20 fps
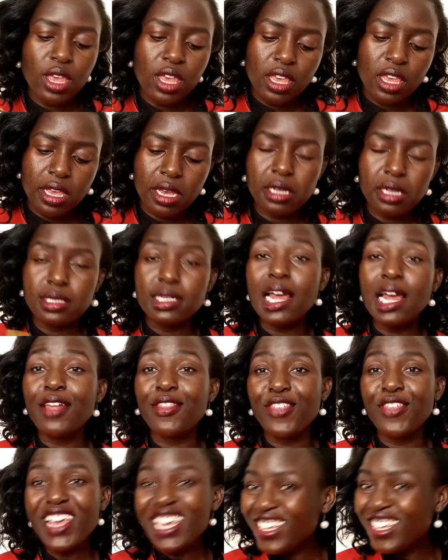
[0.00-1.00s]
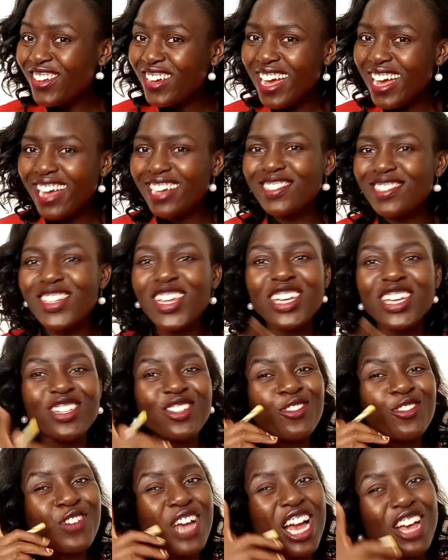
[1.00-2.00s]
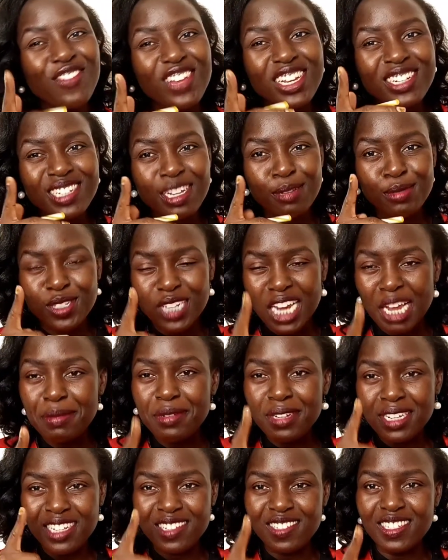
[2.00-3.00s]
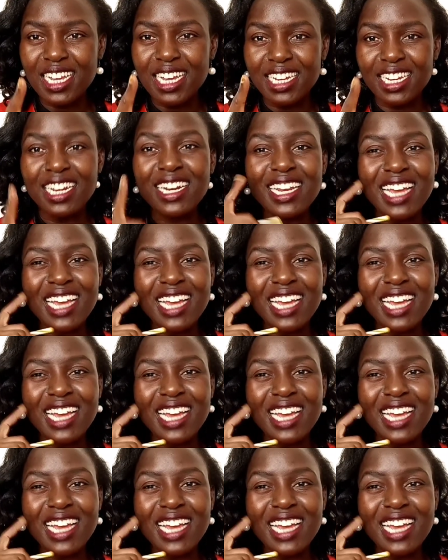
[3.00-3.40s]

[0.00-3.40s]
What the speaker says: Yes, thank you guys, and if you haven't subscribed to this channel,